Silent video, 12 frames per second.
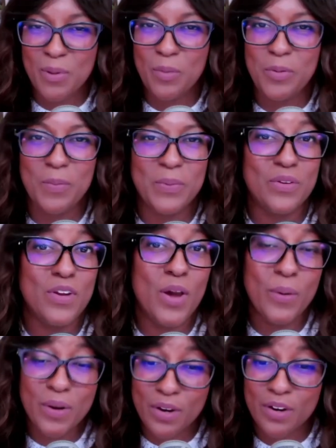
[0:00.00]
people
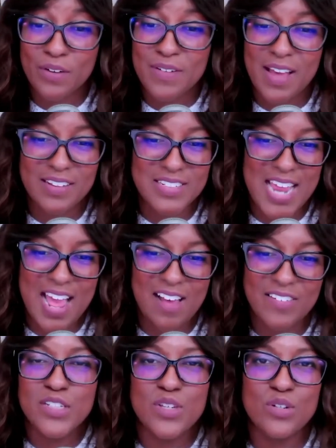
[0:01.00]
know her around
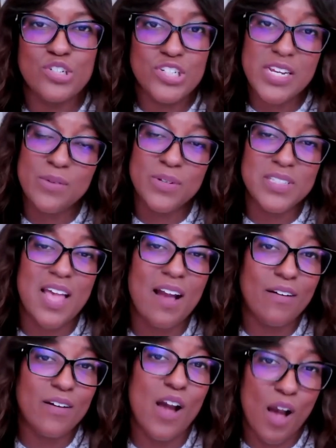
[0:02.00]
town. So she was
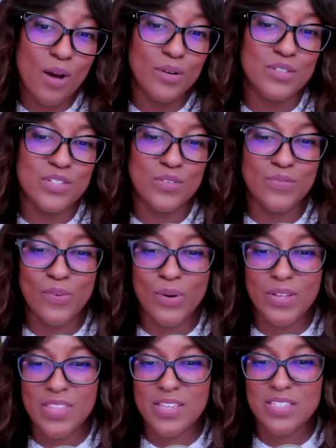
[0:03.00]
our host
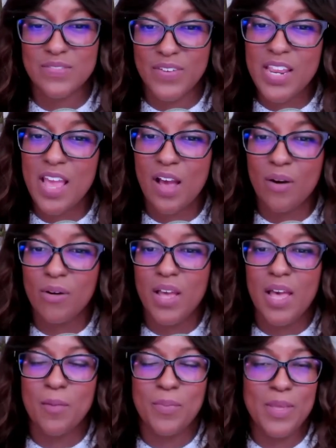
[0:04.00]
for this video.
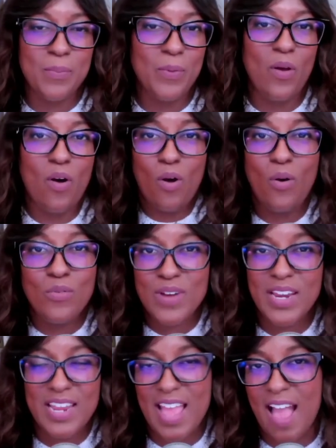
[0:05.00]
People
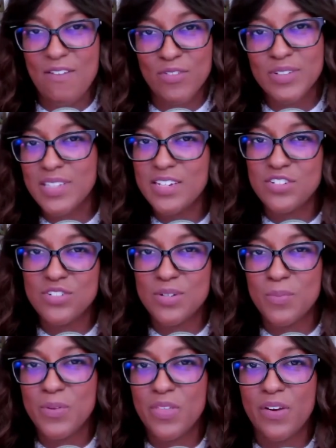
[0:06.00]
already have a
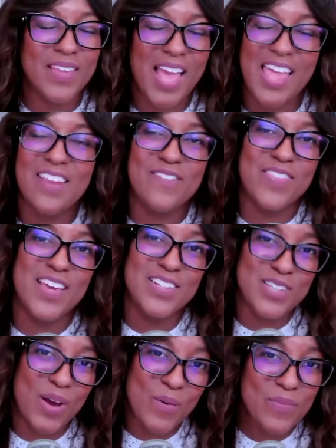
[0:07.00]
relationship with her, and if they
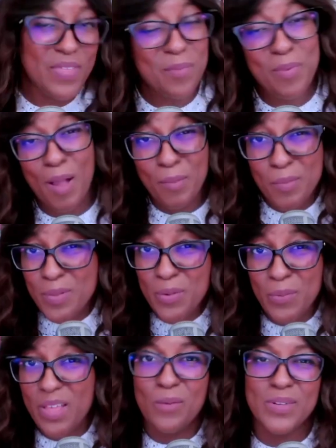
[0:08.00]
don't, they probably
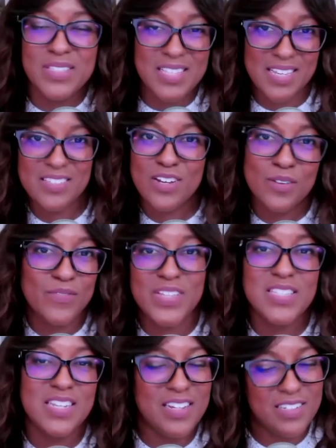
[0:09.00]
will once they start
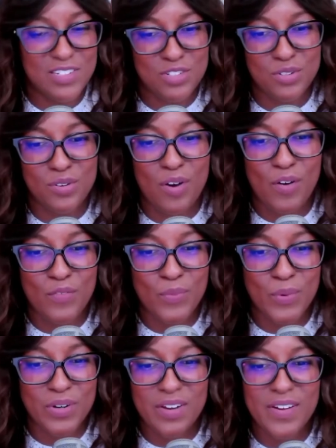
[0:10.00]
visiting Digital Golf
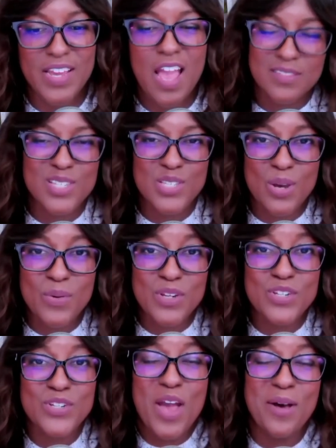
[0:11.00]
Fort Erie. So we
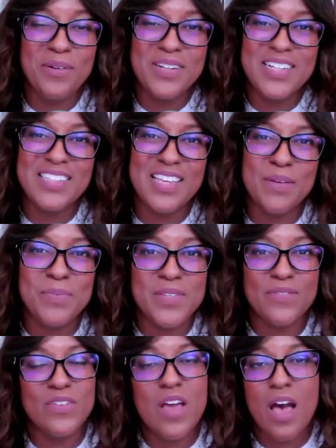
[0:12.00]
showed clips of
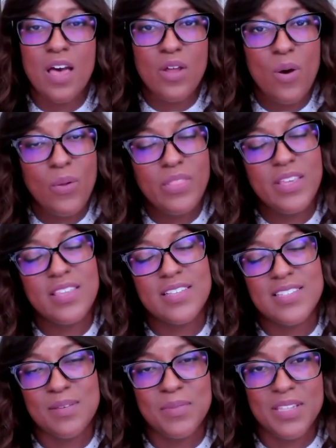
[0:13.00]
not only the
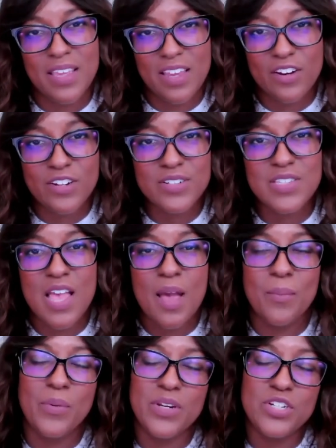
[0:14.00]
simulators,
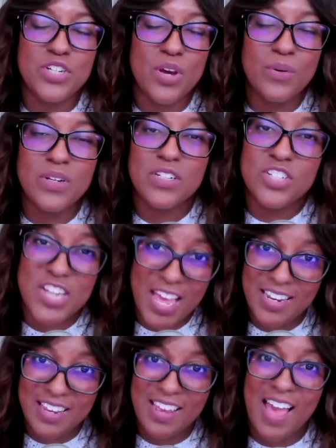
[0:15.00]
but we showed
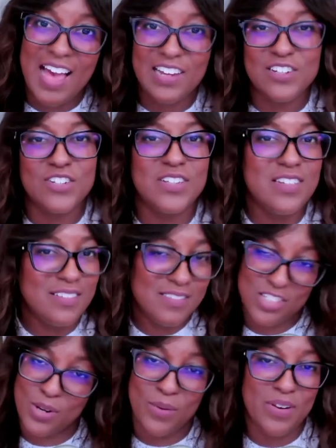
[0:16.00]
Jenny actually
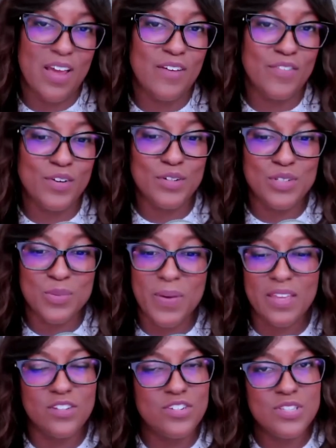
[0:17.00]
showing off her
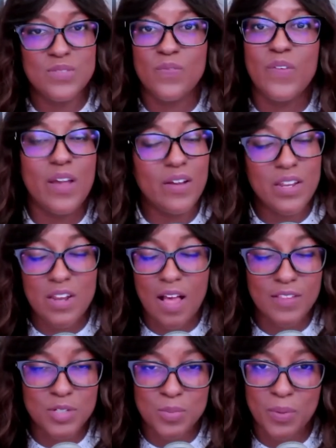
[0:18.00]
swing, and she's very
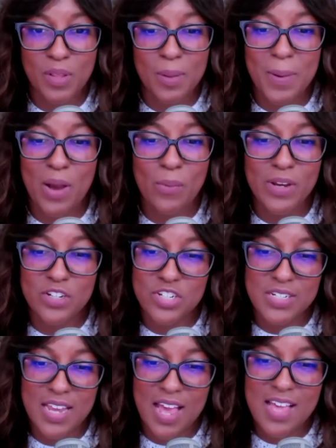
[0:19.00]
knowledgeable about what
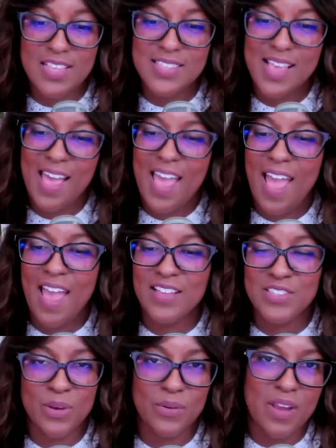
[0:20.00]
she does.
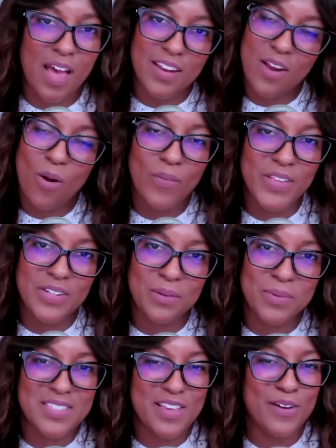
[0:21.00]
And so not only did
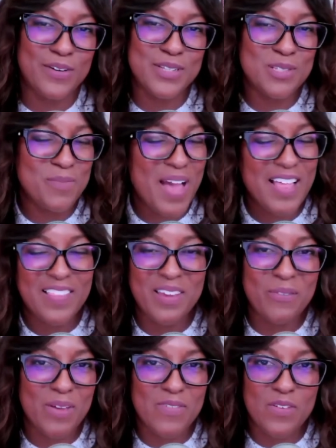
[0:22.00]
we see her smiling,
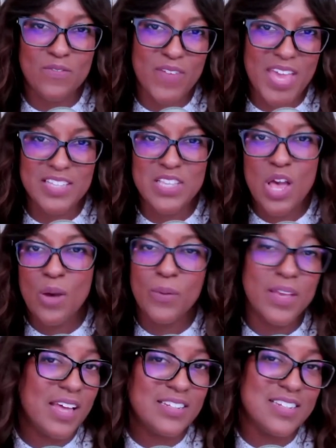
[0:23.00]
waving face, we
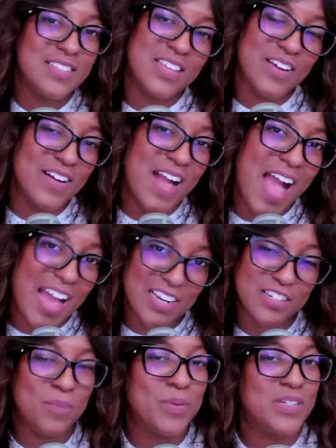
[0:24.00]
got to see her
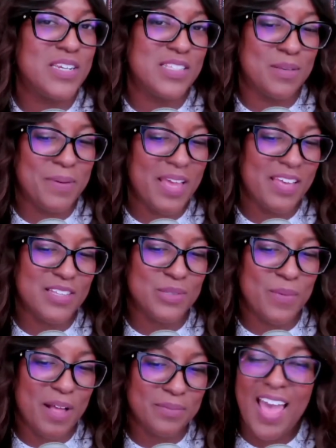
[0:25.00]
actually participate as
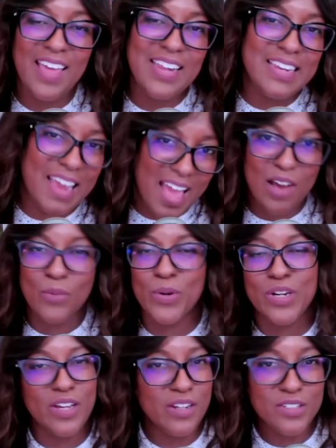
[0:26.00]
well. And yeah, we're
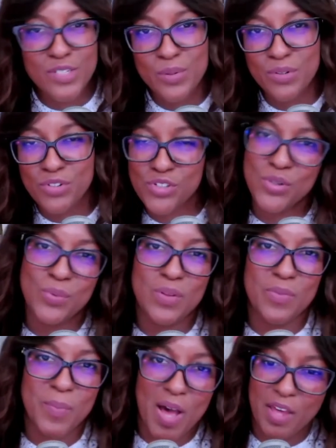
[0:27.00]
going to do a shoot
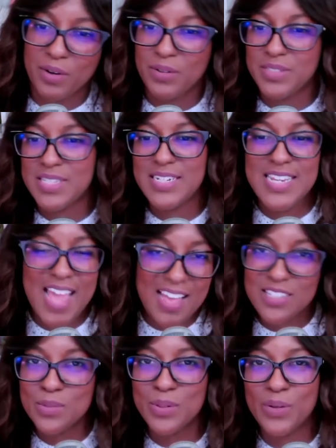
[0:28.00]
with models. And
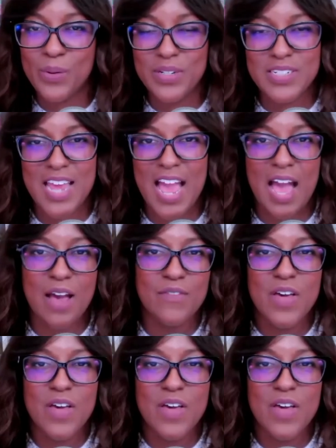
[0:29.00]
yes, we're going to have